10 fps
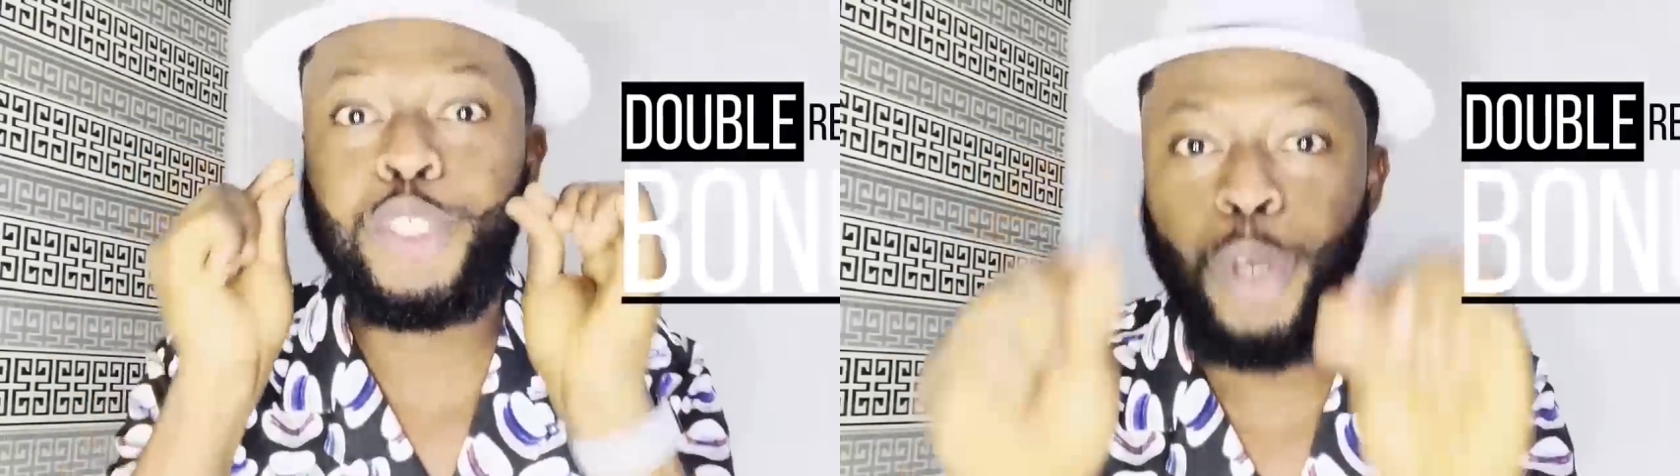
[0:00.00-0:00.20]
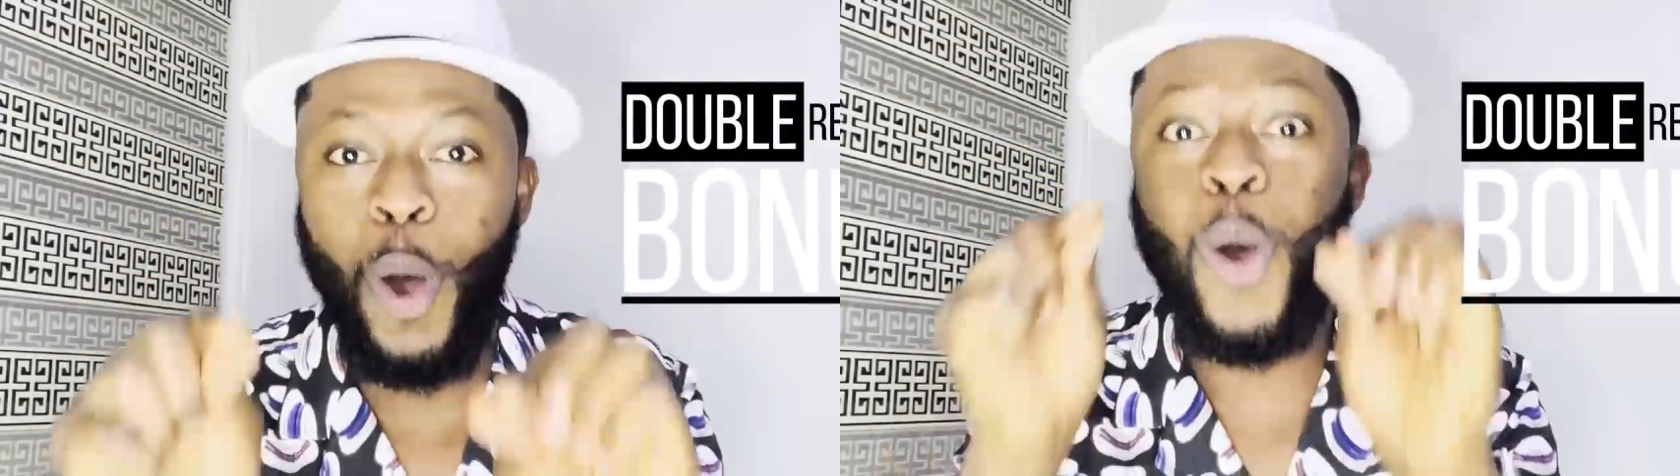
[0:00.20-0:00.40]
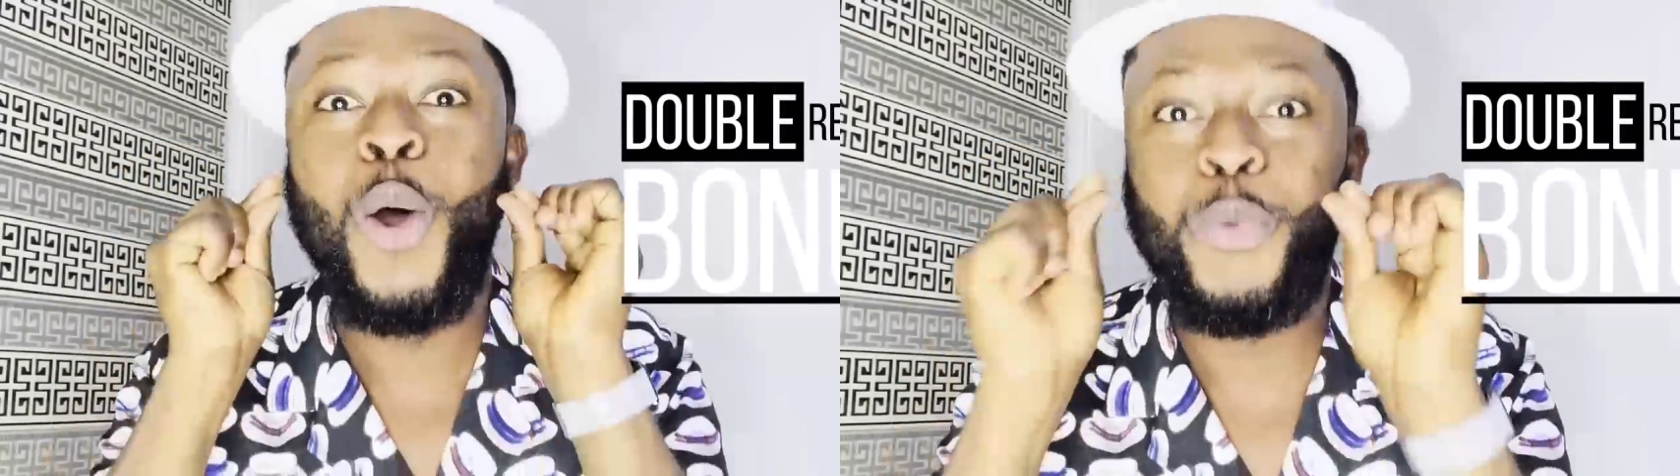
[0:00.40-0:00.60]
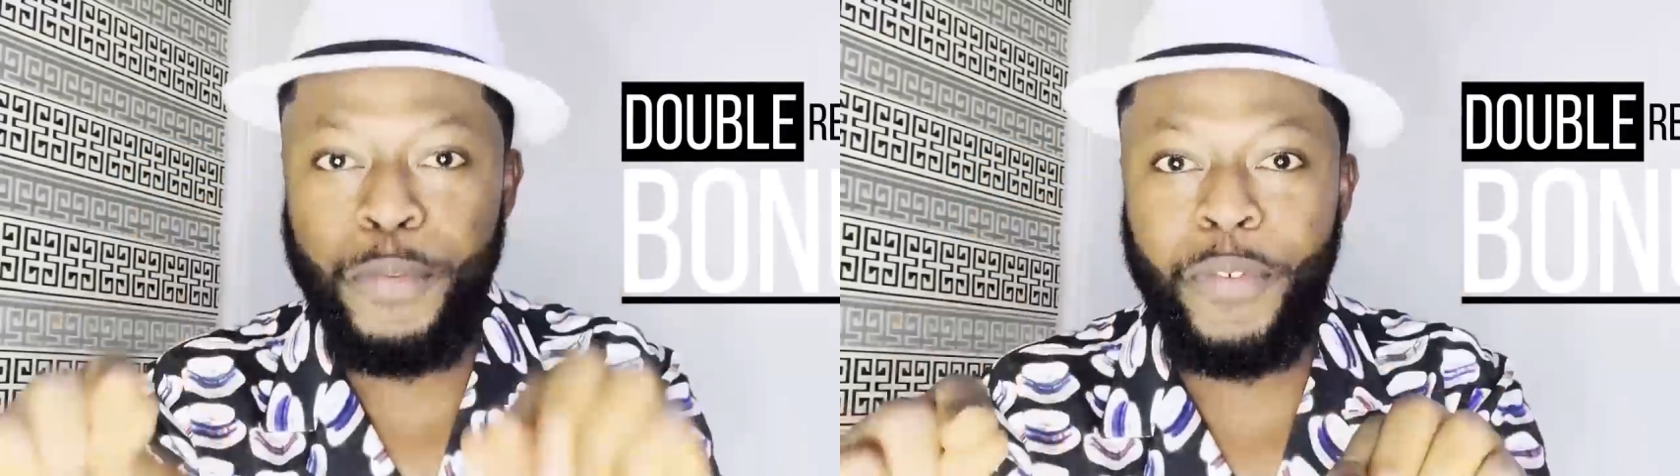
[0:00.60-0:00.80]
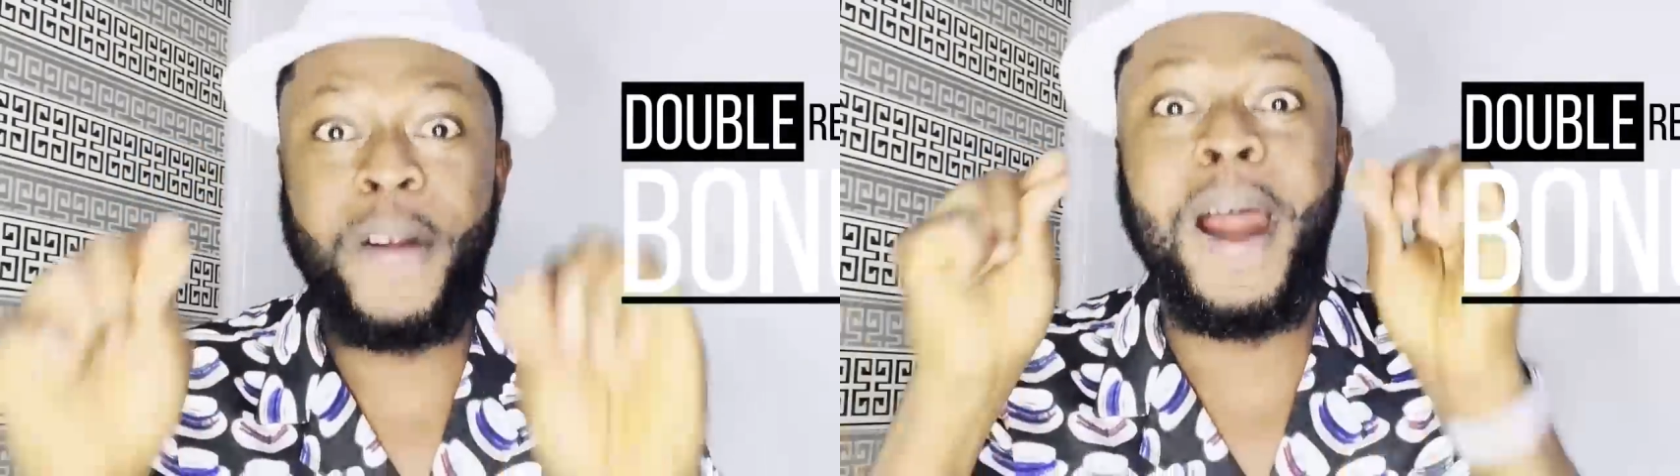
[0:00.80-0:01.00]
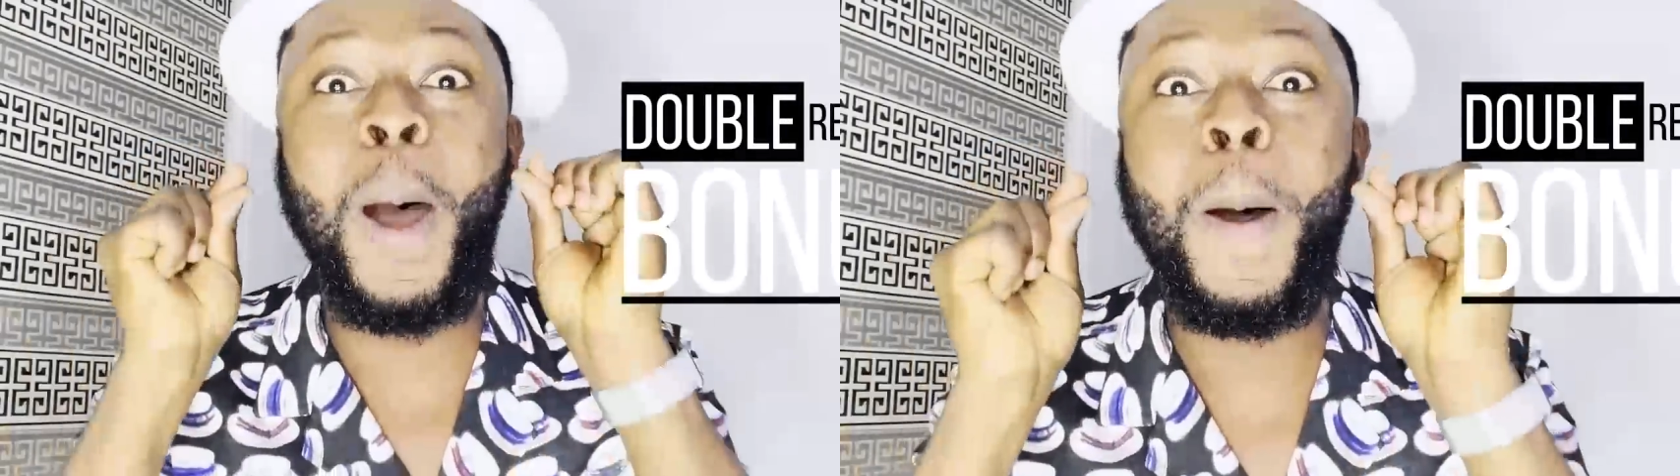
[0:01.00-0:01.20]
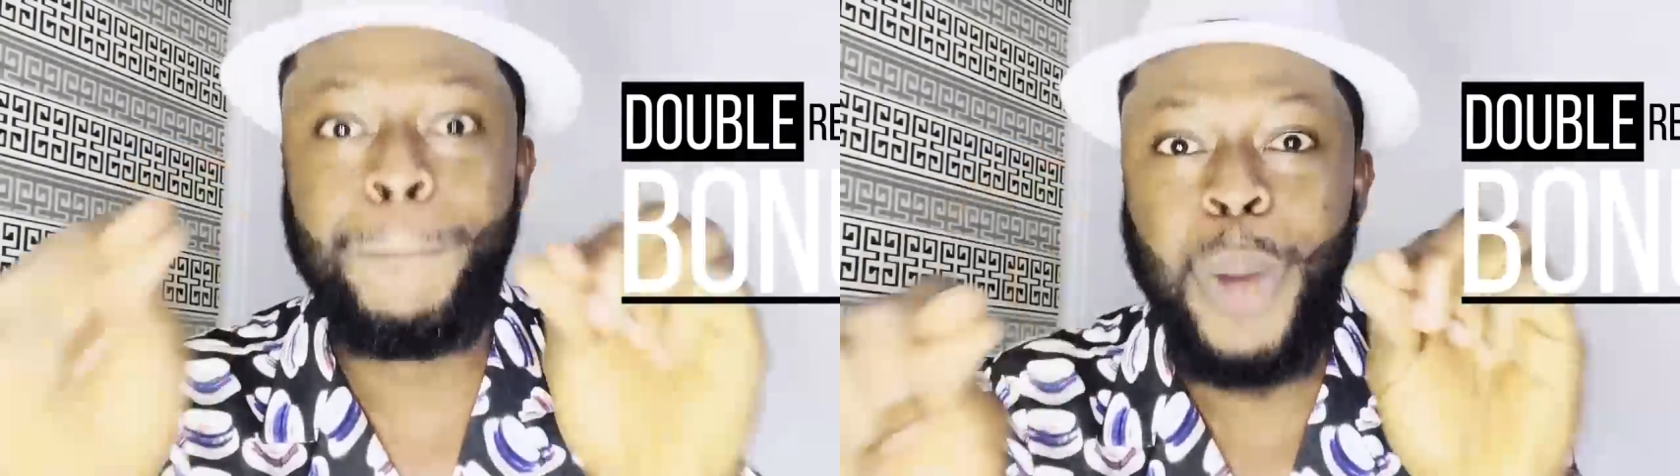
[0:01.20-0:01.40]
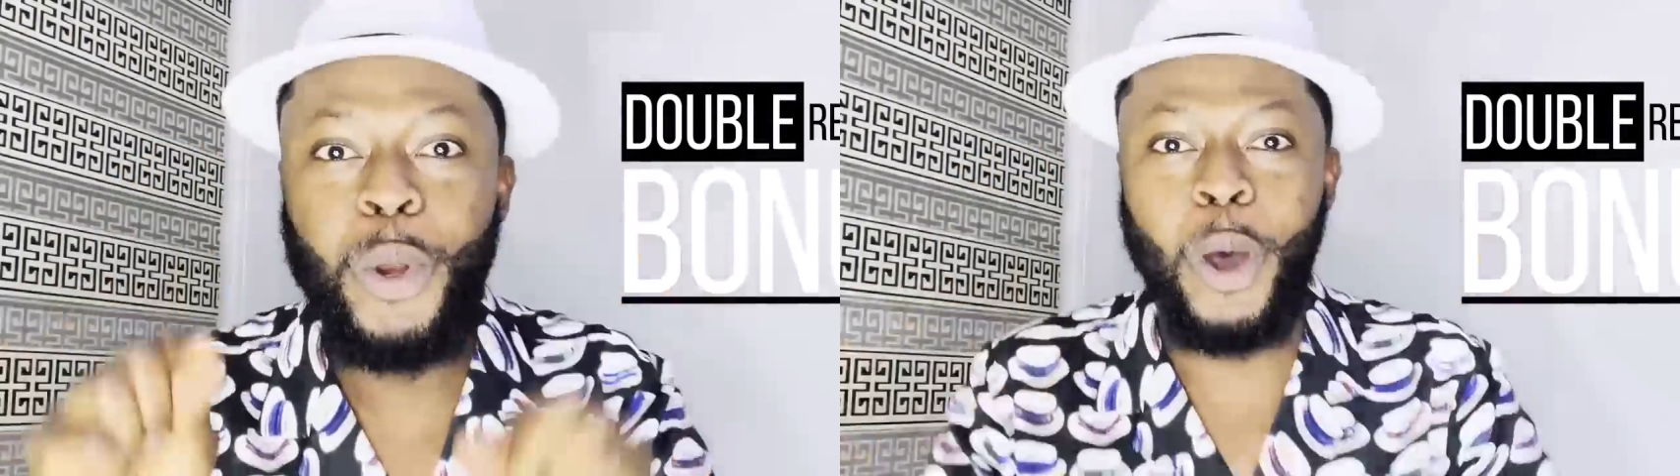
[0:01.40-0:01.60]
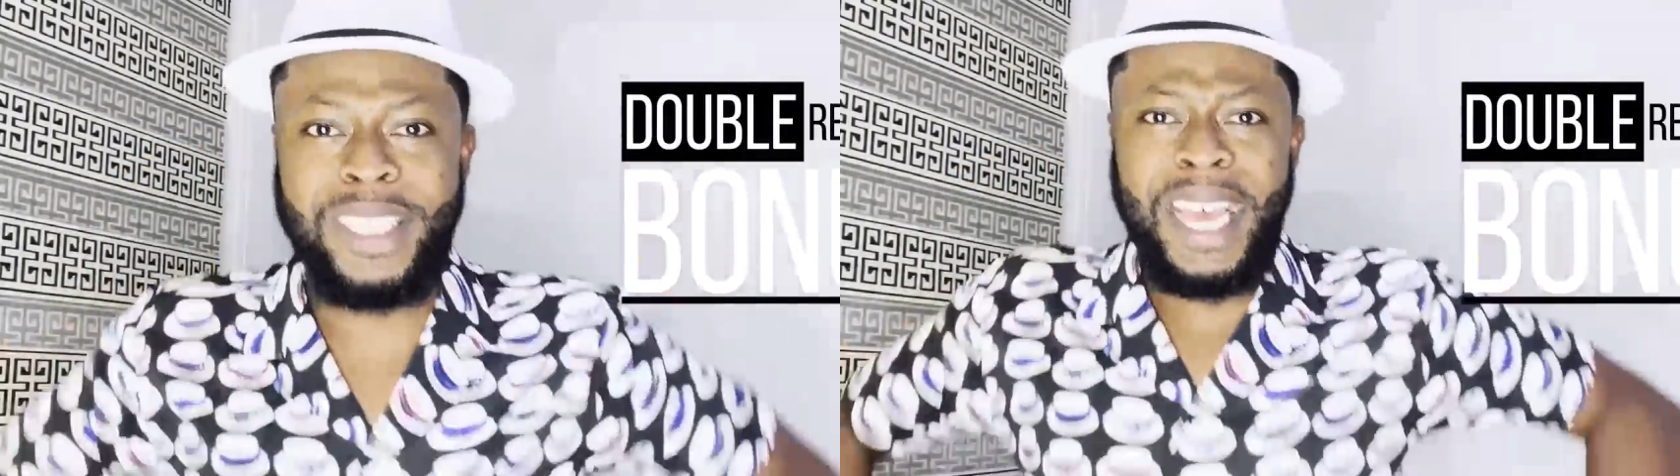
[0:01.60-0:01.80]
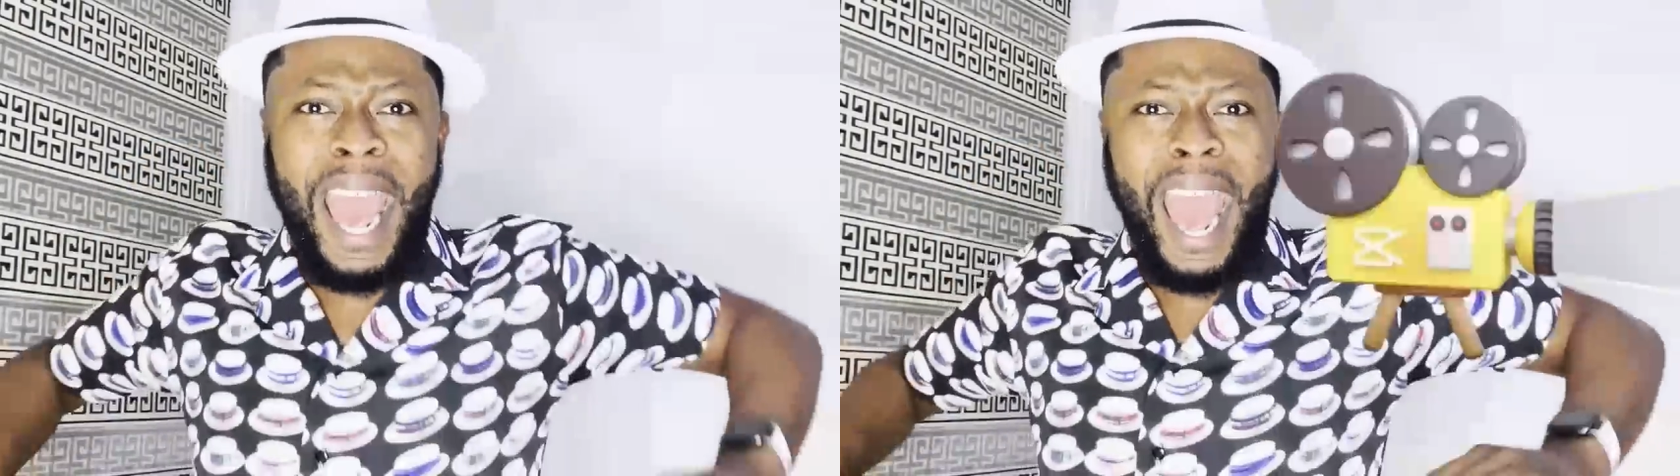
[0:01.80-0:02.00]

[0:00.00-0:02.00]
your referral bonus.